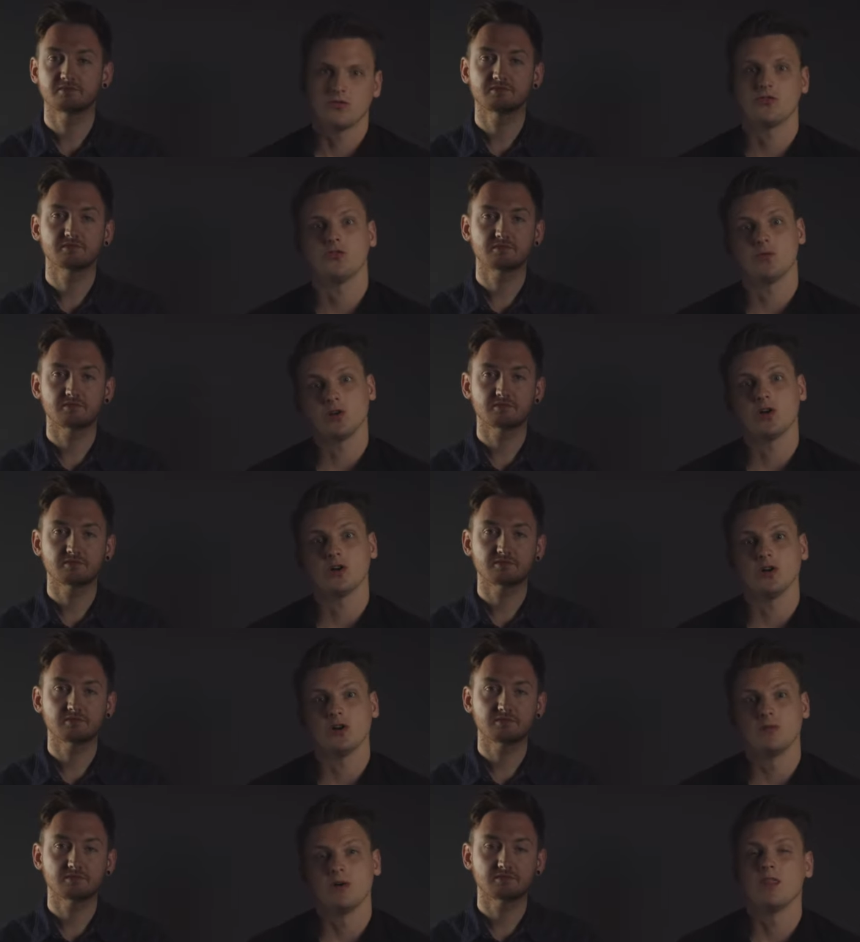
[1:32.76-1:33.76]
Speaker 1: So we got
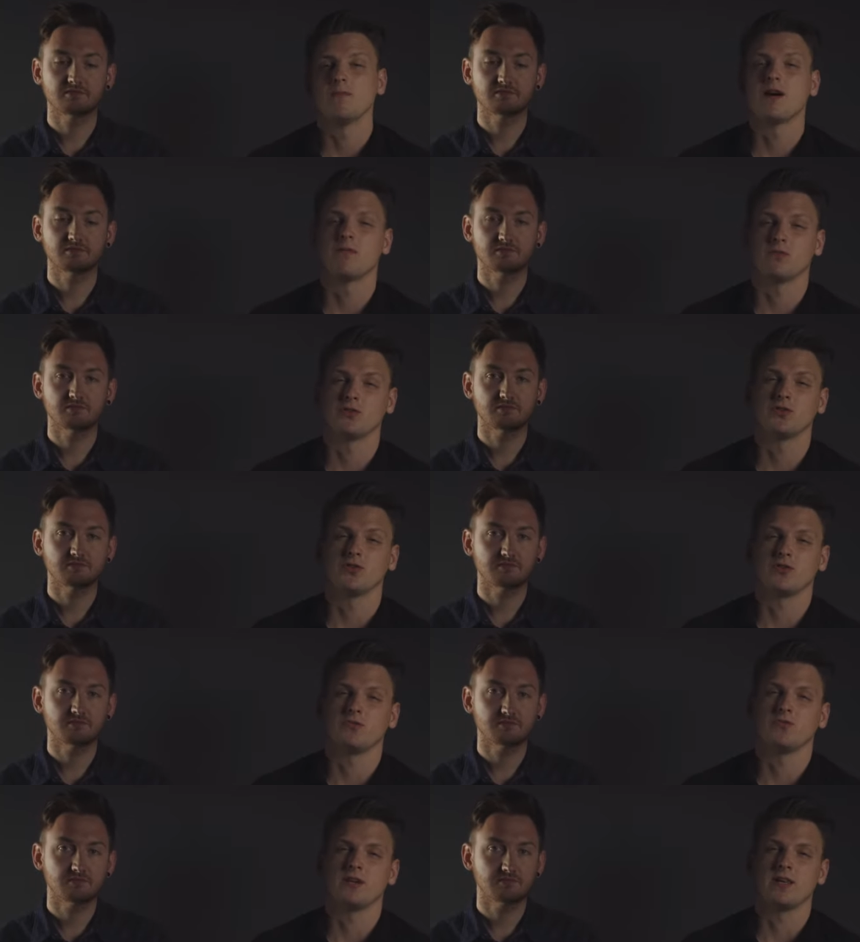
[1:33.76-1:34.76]
home and the band was
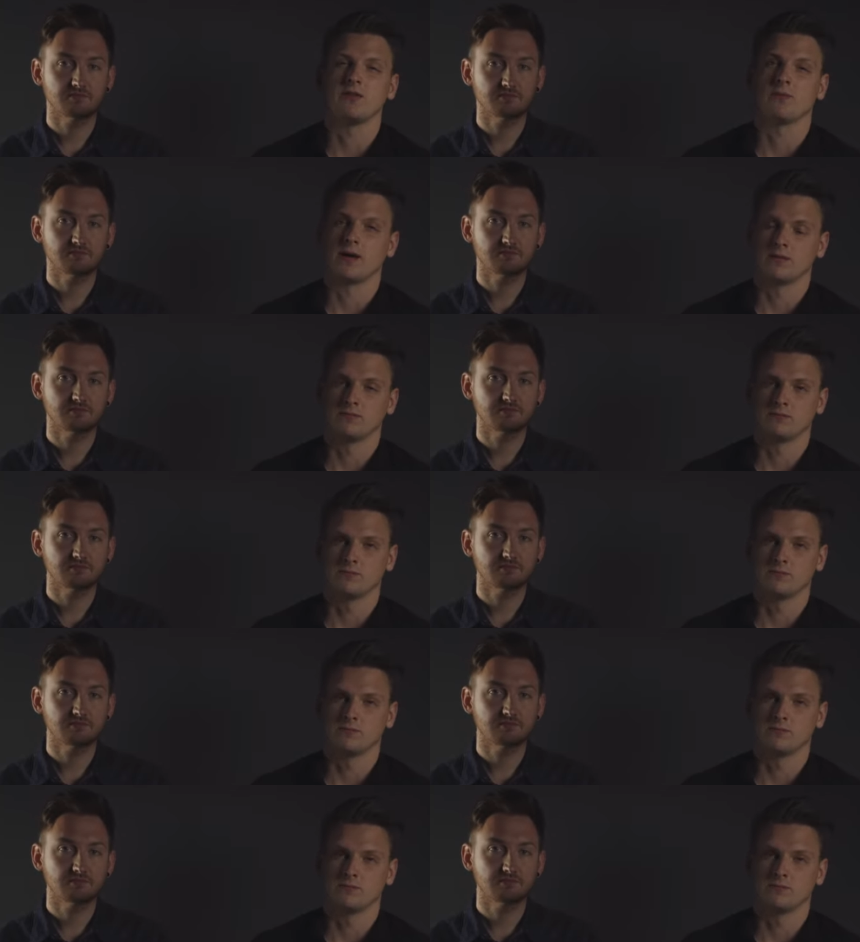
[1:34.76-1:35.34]
doing really well.